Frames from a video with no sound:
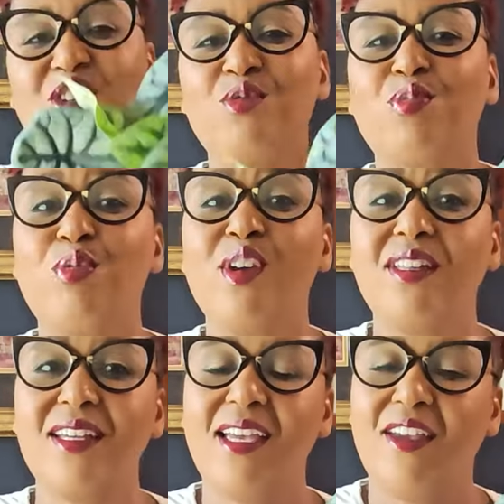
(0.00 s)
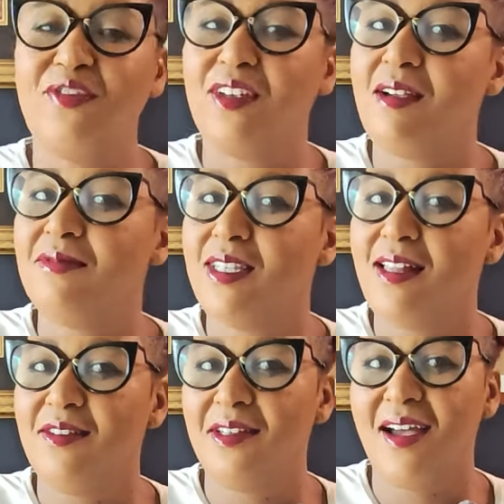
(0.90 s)
I'm
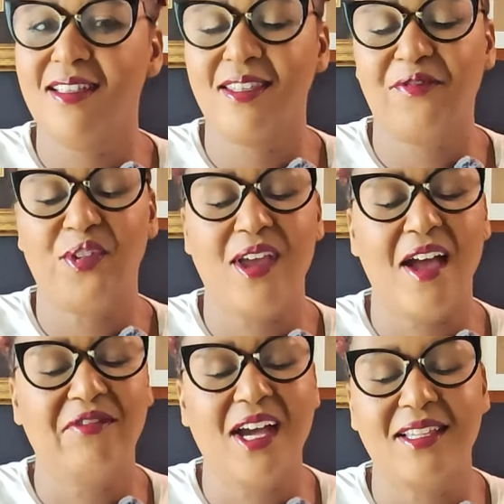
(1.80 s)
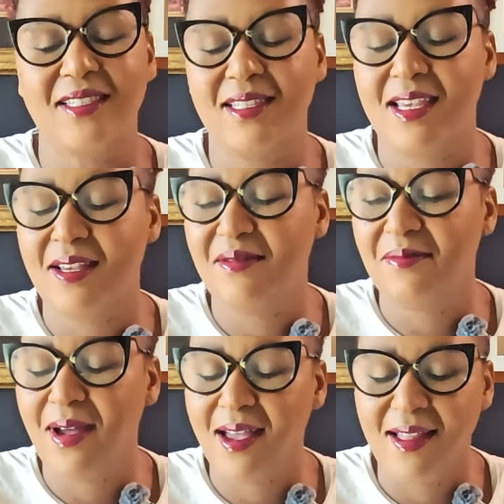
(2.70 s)
telling you guys, if you have not seen
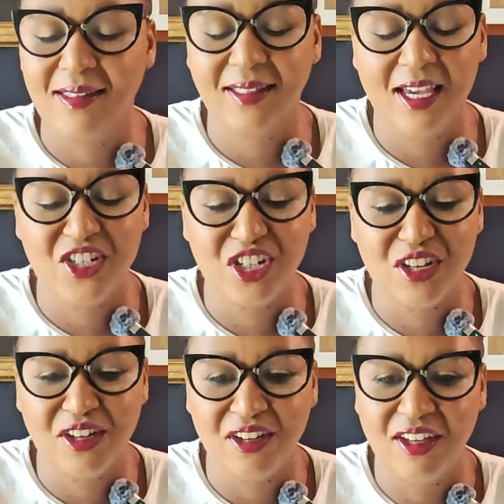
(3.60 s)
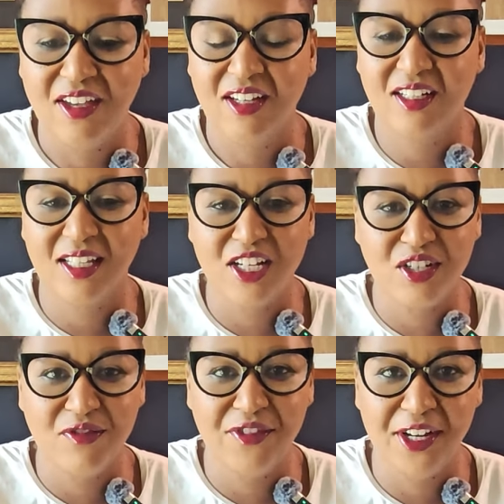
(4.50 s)
my alocasia
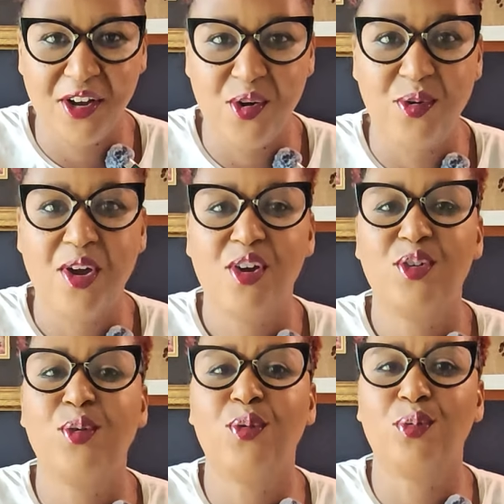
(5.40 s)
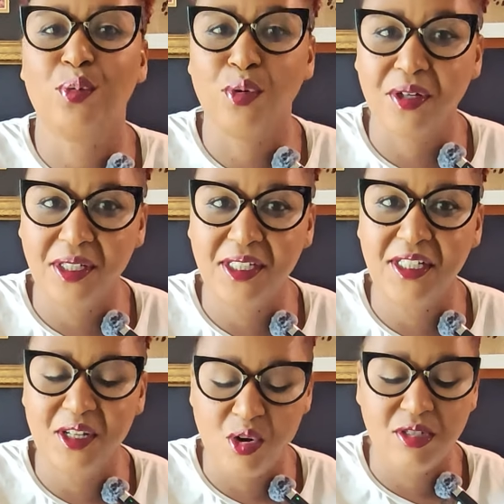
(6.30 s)
collection video, you really need
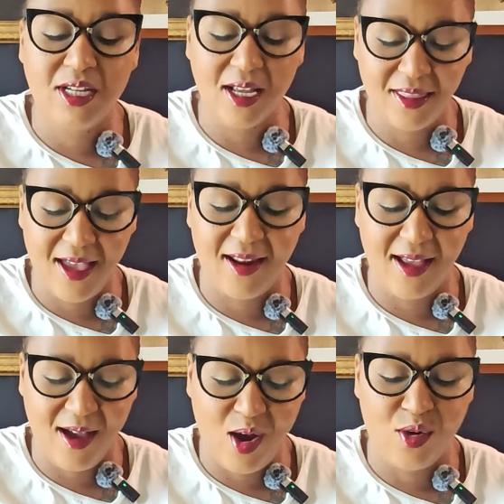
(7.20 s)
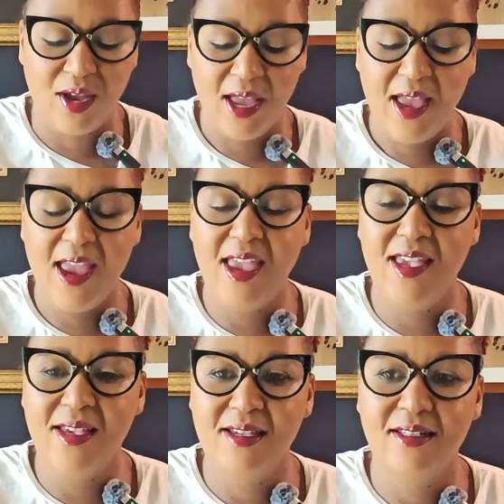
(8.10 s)
to go check that out.
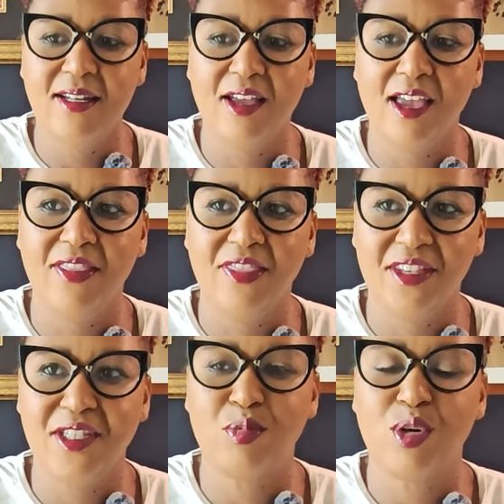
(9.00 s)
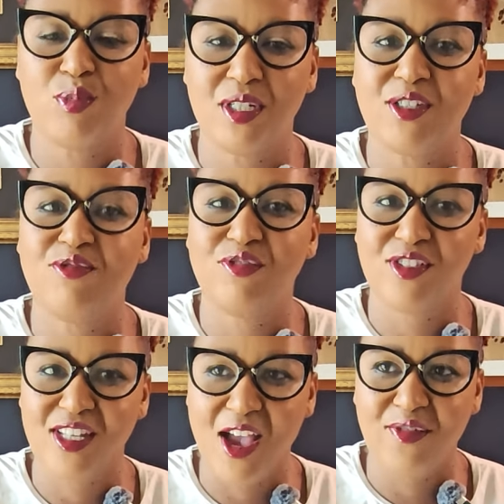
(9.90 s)
And this one was
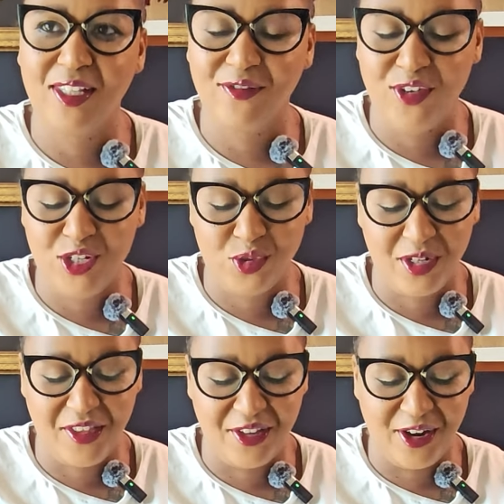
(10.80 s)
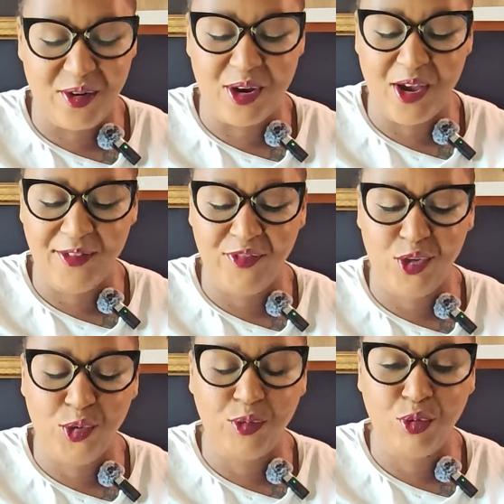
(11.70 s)
definitely featured in there. If
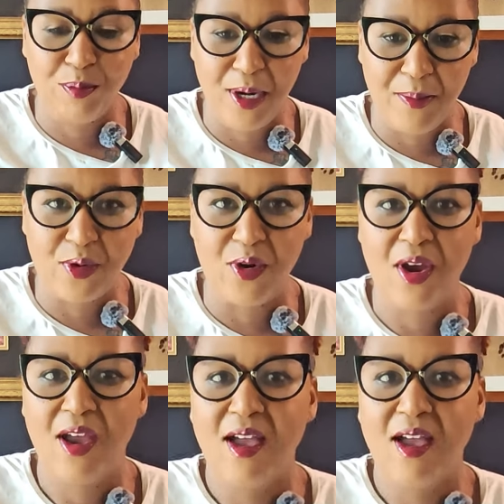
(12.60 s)
you could remember